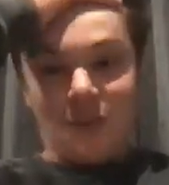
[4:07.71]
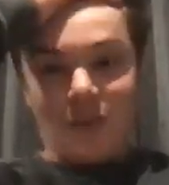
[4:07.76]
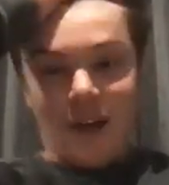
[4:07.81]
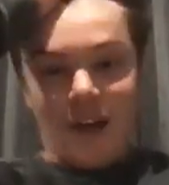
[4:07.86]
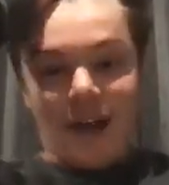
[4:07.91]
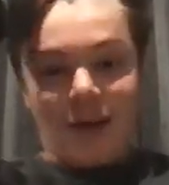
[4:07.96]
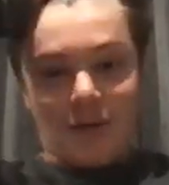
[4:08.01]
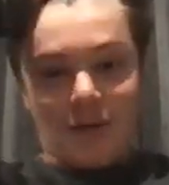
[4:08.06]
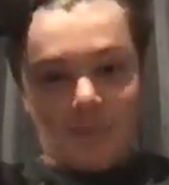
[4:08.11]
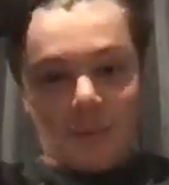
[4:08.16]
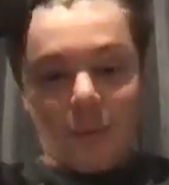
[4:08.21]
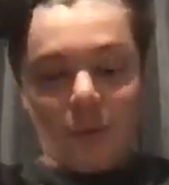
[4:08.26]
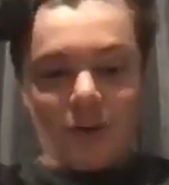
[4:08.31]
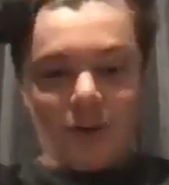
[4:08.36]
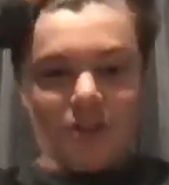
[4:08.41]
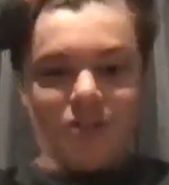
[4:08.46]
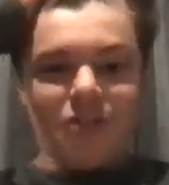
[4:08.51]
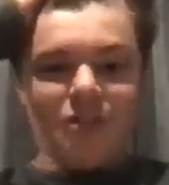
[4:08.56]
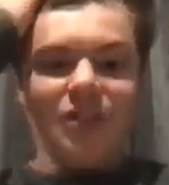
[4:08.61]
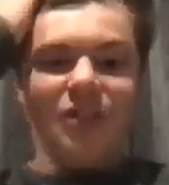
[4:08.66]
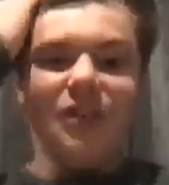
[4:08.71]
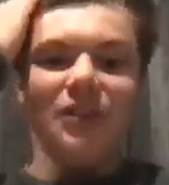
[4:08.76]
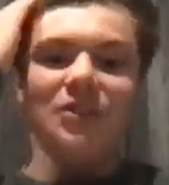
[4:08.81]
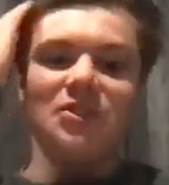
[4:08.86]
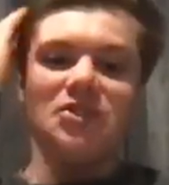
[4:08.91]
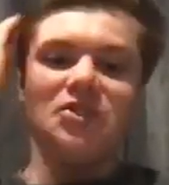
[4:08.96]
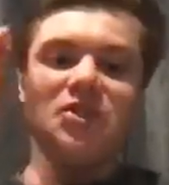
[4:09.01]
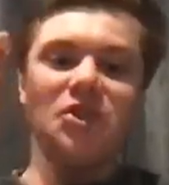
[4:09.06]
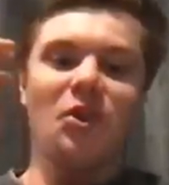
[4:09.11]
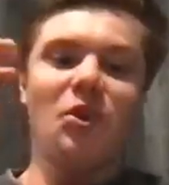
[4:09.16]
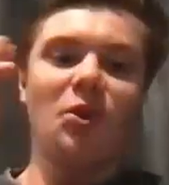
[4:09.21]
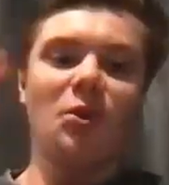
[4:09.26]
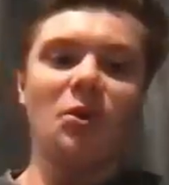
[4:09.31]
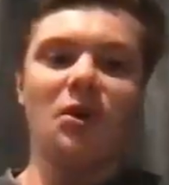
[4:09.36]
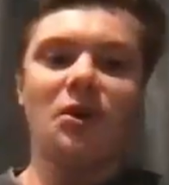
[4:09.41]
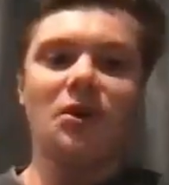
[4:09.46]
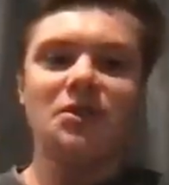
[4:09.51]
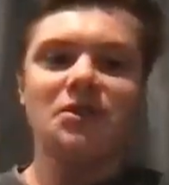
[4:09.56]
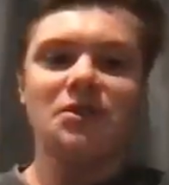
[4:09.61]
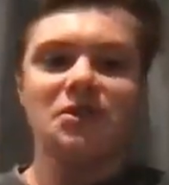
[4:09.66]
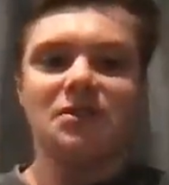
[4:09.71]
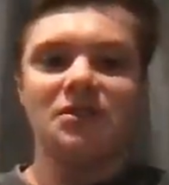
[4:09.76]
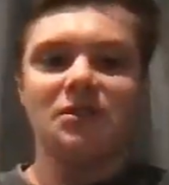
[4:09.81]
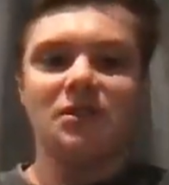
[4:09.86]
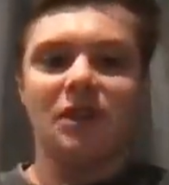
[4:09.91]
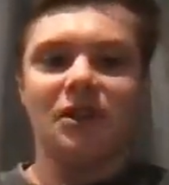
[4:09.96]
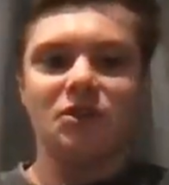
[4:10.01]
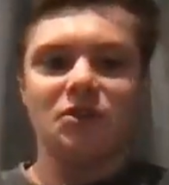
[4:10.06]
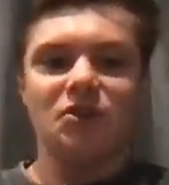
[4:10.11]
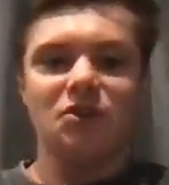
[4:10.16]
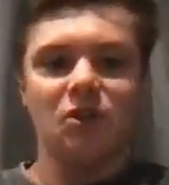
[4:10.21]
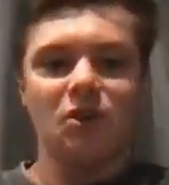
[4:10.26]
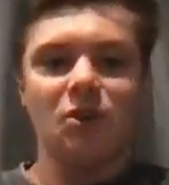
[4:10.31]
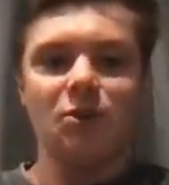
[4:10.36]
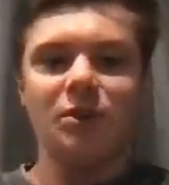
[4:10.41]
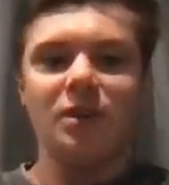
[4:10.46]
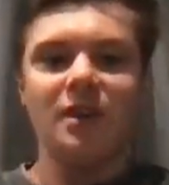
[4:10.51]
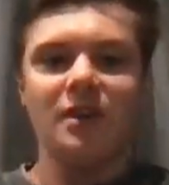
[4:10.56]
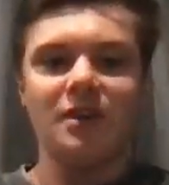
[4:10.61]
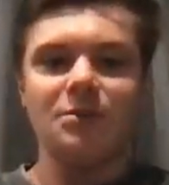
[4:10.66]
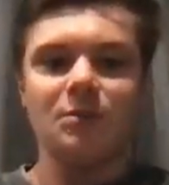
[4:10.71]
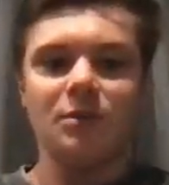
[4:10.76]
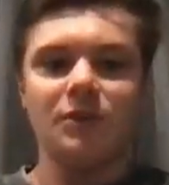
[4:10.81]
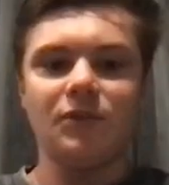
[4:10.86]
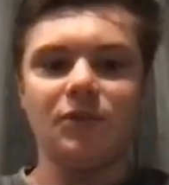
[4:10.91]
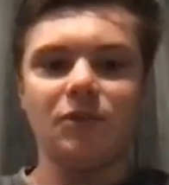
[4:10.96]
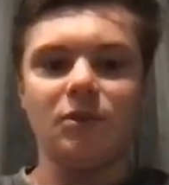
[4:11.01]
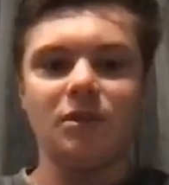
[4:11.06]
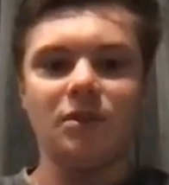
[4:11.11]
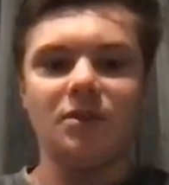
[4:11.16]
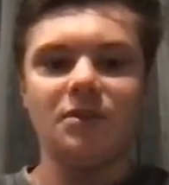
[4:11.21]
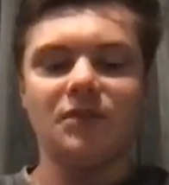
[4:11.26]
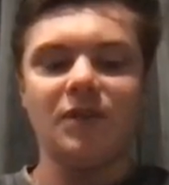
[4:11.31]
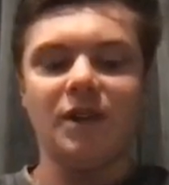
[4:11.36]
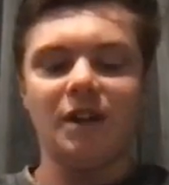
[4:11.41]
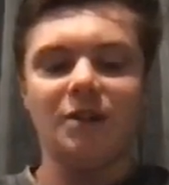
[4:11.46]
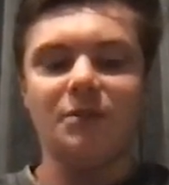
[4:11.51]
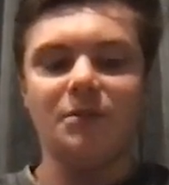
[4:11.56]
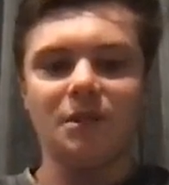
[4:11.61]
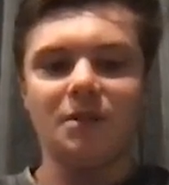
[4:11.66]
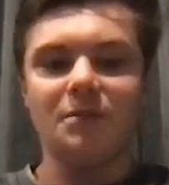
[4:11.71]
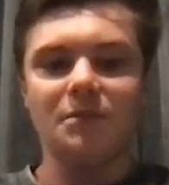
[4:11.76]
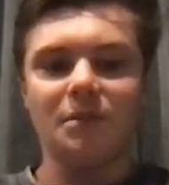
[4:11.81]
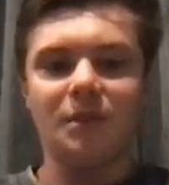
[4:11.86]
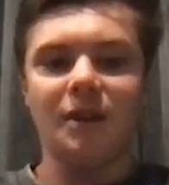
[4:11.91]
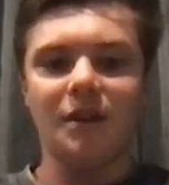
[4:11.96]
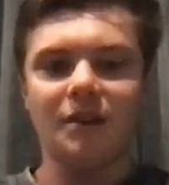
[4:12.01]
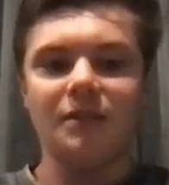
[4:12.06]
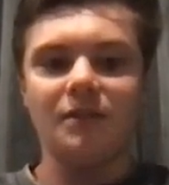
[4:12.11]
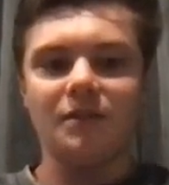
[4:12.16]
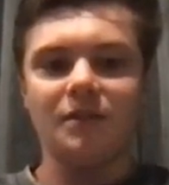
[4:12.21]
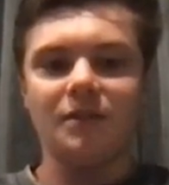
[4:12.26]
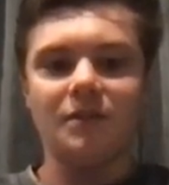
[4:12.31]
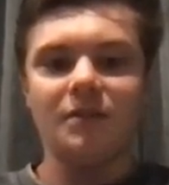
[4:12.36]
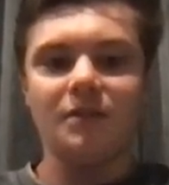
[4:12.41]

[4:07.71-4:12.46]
How important do you think school was, like your school years were for your development playing?